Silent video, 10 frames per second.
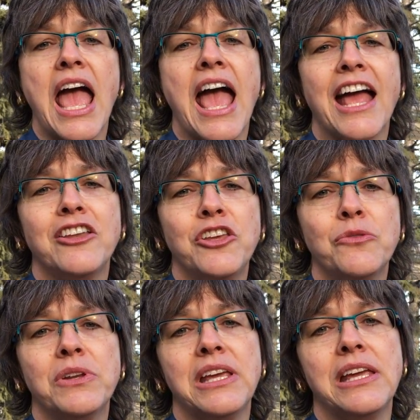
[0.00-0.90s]
And you
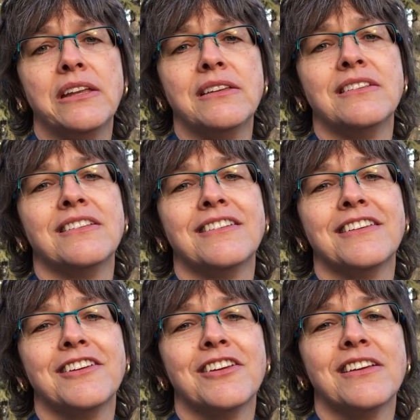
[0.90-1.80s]
need
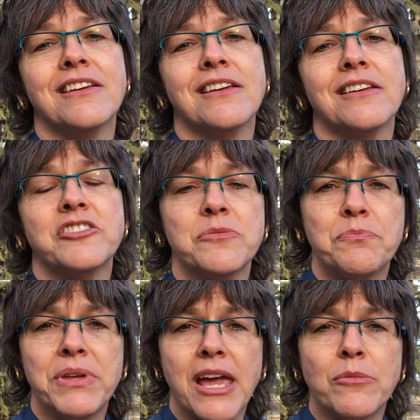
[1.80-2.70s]
to
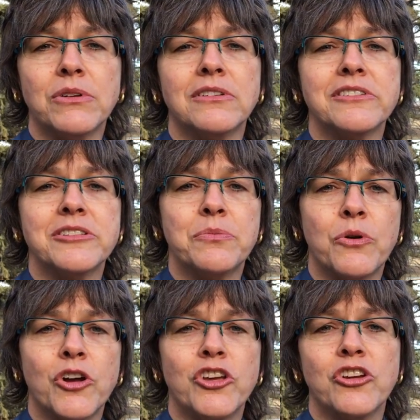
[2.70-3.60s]
be able to
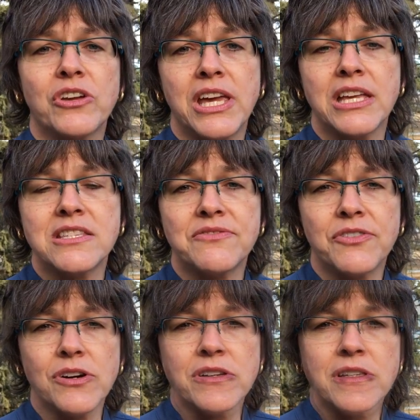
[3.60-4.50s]
put your kids
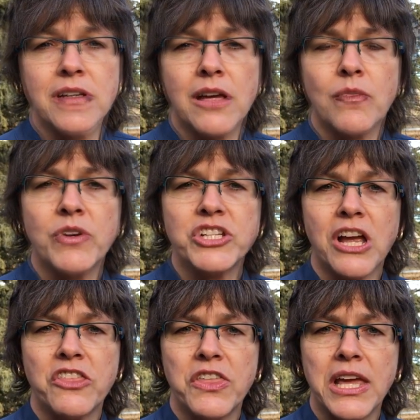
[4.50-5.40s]
first, which
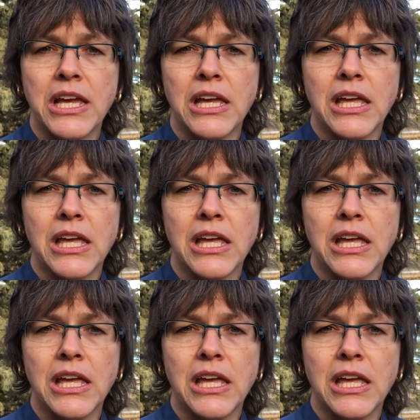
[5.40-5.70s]
I think